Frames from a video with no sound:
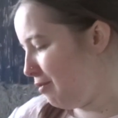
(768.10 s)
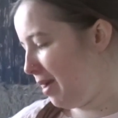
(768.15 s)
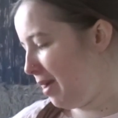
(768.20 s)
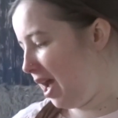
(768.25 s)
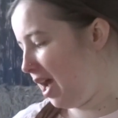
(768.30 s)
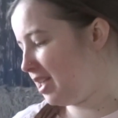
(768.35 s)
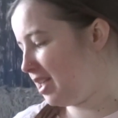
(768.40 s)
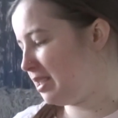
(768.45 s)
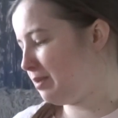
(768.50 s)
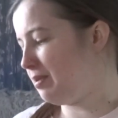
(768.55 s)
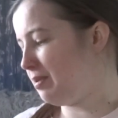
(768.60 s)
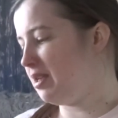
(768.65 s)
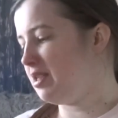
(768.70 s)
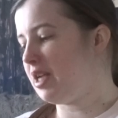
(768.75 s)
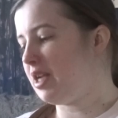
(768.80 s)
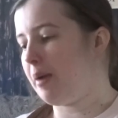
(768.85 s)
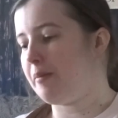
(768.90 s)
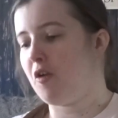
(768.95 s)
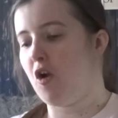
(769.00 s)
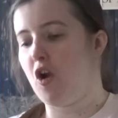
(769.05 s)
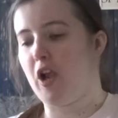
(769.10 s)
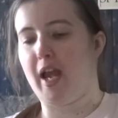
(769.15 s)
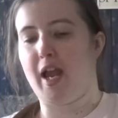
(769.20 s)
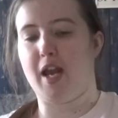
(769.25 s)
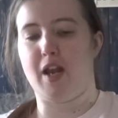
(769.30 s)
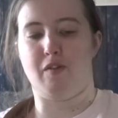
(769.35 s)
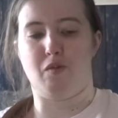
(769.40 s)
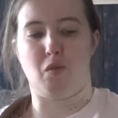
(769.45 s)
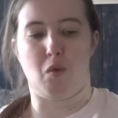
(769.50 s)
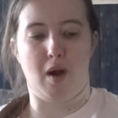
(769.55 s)
my husband, I've got to get
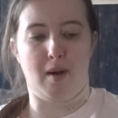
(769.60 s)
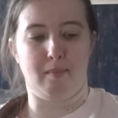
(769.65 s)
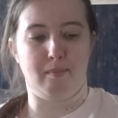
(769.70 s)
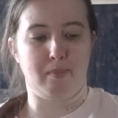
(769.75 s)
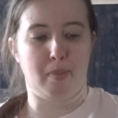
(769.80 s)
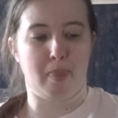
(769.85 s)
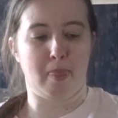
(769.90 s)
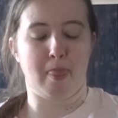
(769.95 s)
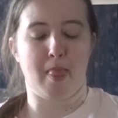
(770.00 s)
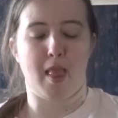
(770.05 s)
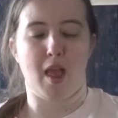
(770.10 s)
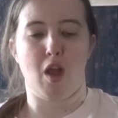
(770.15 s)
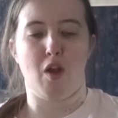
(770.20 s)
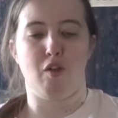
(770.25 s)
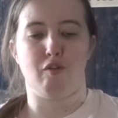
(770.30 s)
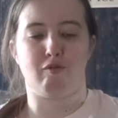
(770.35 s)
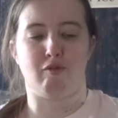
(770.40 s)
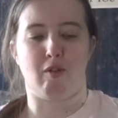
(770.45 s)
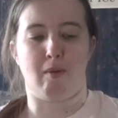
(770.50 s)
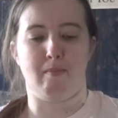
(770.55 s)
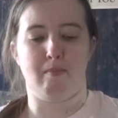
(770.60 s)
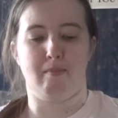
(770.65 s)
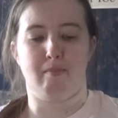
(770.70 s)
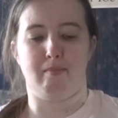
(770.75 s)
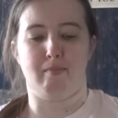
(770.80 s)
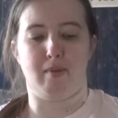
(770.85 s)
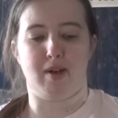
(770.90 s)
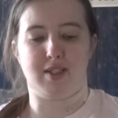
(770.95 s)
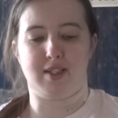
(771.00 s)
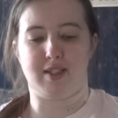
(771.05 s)
another one
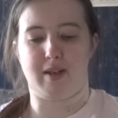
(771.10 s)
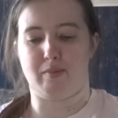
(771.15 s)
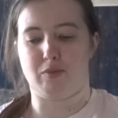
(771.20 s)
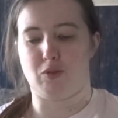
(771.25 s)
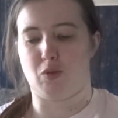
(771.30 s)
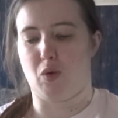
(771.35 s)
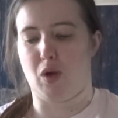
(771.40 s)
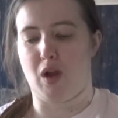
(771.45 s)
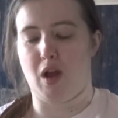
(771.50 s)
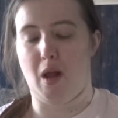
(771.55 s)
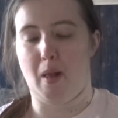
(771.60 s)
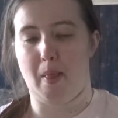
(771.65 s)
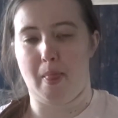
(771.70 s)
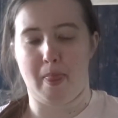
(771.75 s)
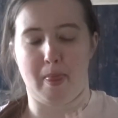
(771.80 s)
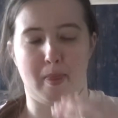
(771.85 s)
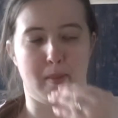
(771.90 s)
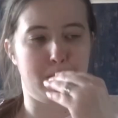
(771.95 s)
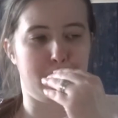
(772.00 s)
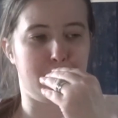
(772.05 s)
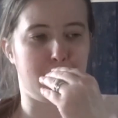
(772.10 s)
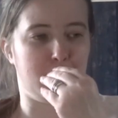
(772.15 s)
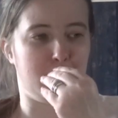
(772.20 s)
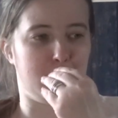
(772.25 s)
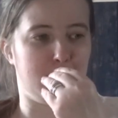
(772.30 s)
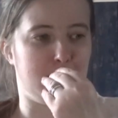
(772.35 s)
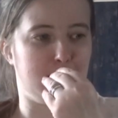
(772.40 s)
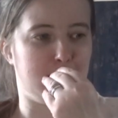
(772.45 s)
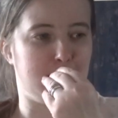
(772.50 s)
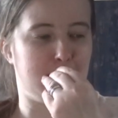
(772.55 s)
from my stepdaughter,
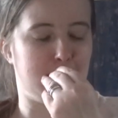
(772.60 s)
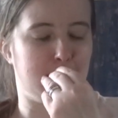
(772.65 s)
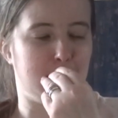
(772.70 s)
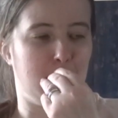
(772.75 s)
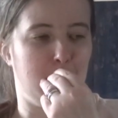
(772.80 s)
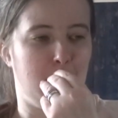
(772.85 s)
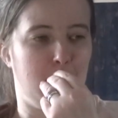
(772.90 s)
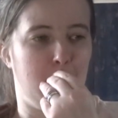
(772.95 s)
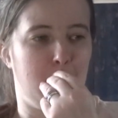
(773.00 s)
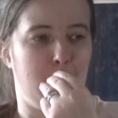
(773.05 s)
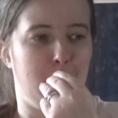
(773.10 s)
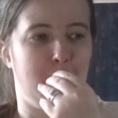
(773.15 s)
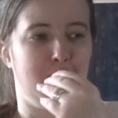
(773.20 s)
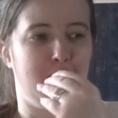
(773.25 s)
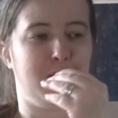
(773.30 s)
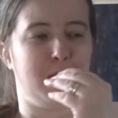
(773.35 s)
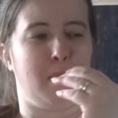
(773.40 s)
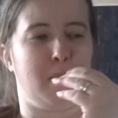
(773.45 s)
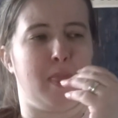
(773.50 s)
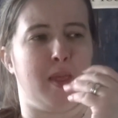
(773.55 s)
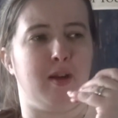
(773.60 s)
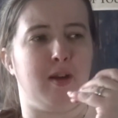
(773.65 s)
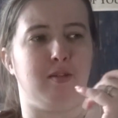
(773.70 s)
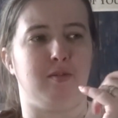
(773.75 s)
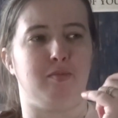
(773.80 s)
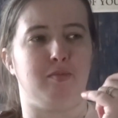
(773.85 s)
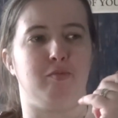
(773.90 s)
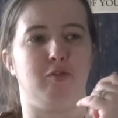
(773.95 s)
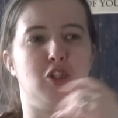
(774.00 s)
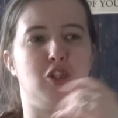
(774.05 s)
because
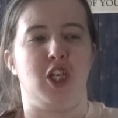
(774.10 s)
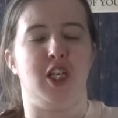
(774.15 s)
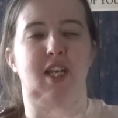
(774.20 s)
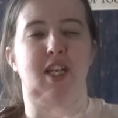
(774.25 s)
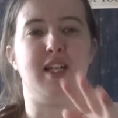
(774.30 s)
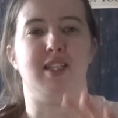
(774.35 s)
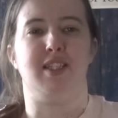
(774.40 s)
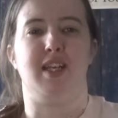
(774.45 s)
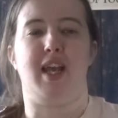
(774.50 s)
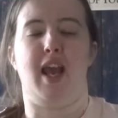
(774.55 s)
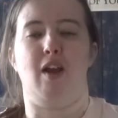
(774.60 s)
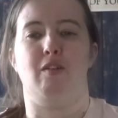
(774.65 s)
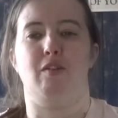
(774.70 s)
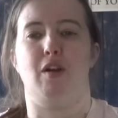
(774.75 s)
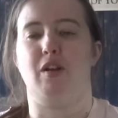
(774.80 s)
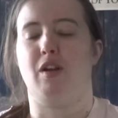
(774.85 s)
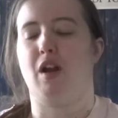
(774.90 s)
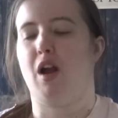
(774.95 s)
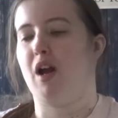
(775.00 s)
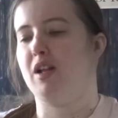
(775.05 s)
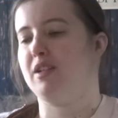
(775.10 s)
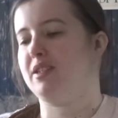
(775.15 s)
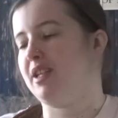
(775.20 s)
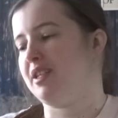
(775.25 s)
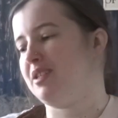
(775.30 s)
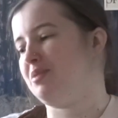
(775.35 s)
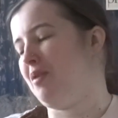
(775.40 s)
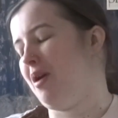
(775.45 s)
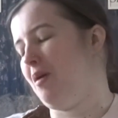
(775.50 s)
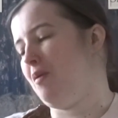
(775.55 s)
she tends to get her own cards,
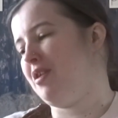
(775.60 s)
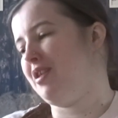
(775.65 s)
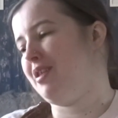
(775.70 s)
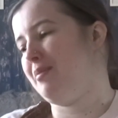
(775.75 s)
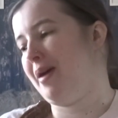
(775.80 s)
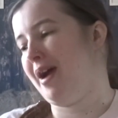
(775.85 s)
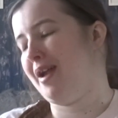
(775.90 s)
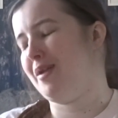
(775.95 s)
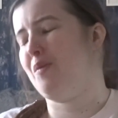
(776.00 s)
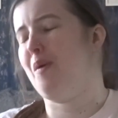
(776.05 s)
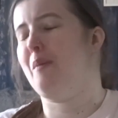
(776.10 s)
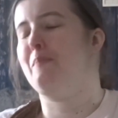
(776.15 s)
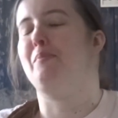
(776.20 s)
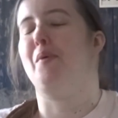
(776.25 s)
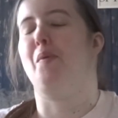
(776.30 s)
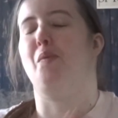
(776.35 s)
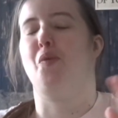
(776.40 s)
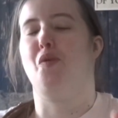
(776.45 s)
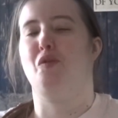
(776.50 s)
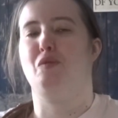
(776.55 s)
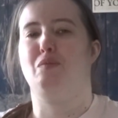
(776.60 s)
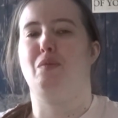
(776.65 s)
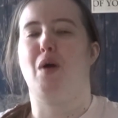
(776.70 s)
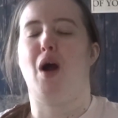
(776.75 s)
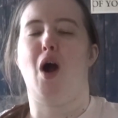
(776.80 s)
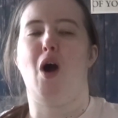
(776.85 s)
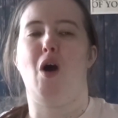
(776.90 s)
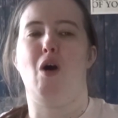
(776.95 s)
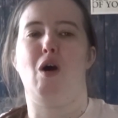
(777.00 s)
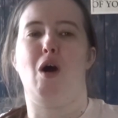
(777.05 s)
that's why I wanted the panda one, but
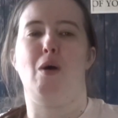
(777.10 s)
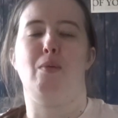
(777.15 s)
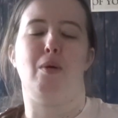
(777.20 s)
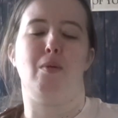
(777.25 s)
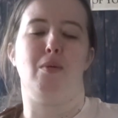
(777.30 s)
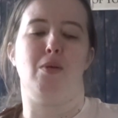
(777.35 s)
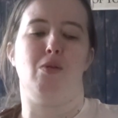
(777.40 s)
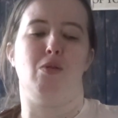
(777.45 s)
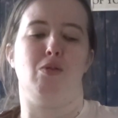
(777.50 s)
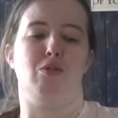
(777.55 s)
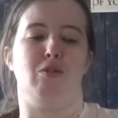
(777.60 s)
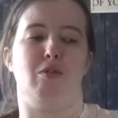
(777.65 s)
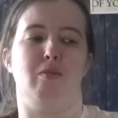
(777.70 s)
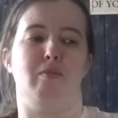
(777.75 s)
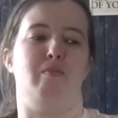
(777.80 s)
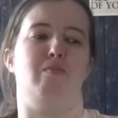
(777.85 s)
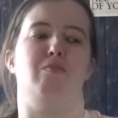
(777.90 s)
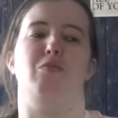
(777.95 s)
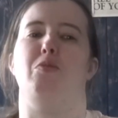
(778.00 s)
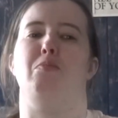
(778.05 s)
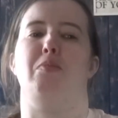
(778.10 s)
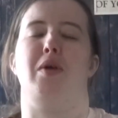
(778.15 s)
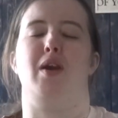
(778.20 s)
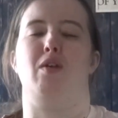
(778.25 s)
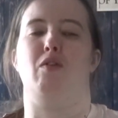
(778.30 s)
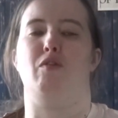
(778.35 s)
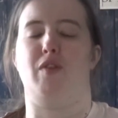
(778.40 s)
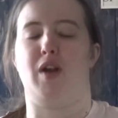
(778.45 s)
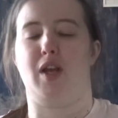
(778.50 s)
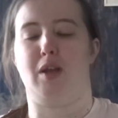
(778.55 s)
I'll probably order a moon pig
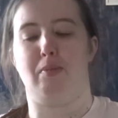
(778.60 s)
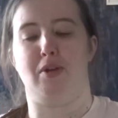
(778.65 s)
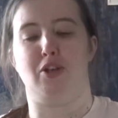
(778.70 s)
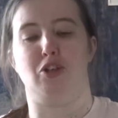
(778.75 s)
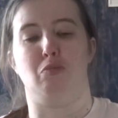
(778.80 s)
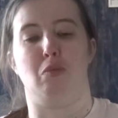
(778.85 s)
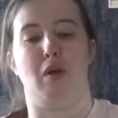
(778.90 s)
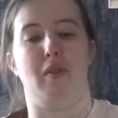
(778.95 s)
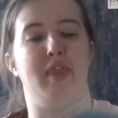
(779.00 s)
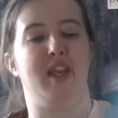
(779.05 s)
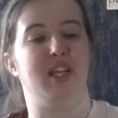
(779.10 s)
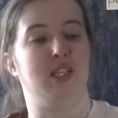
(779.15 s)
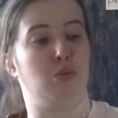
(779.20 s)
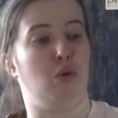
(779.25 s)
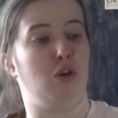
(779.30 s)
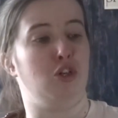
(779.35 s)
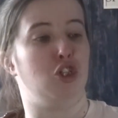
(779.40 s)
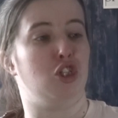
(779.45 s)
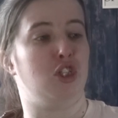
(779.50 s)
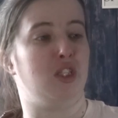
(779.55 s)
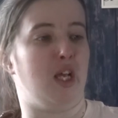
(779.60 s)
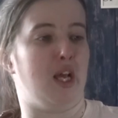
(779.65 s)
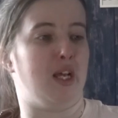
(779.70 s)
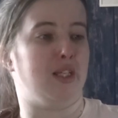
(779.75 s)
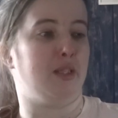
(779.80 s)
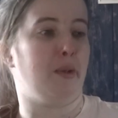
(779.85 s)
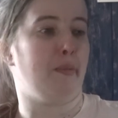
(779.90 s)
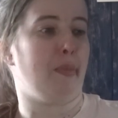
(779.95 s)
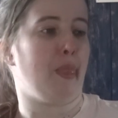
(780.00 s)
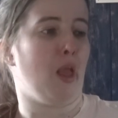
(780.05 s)
or funky pigeon one. This one just
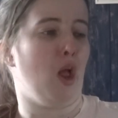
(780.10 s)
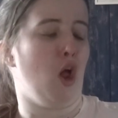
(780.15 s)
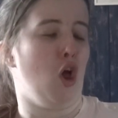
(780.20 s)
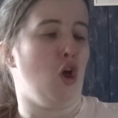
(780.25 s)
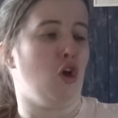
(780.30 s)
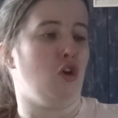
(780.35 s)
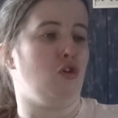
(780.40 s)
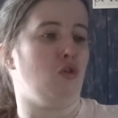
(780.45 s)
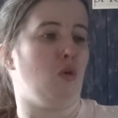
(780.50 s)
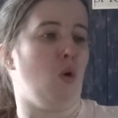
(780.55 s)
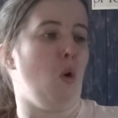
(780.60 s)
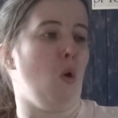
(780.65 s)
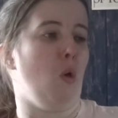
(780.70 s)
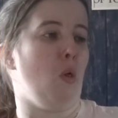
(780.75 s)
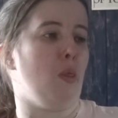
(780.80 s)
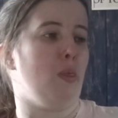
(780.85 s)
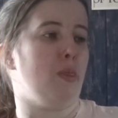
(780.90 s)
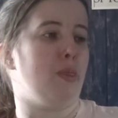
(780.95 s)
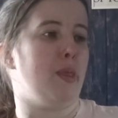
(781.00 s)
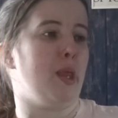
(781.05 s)
says, you're